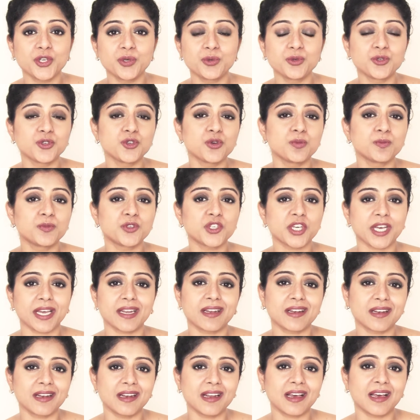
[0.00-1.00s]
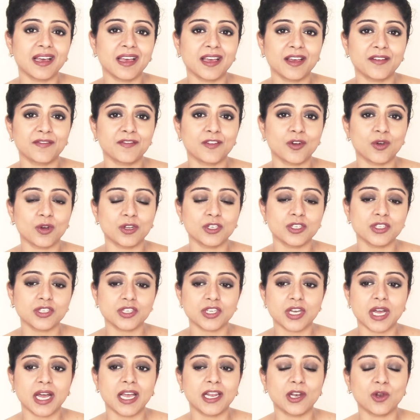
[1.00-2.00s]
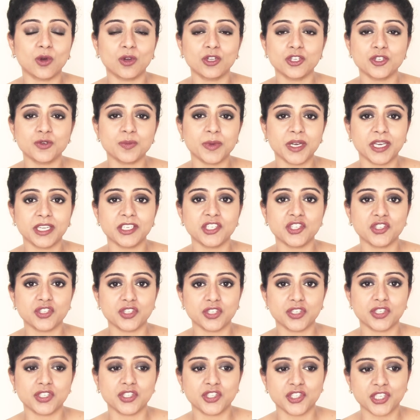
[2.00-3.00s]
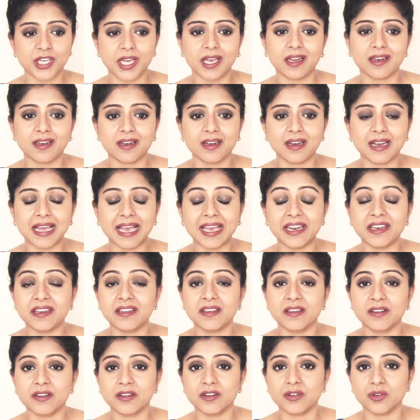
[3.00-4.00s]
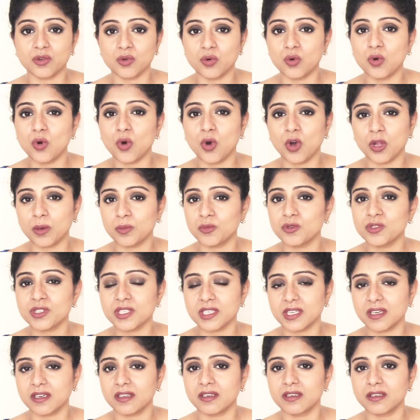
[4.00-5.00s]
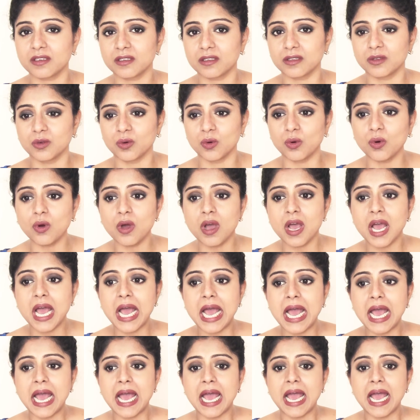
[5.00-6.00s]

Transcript: a YouTube channel, I launched my channel almost a year ago,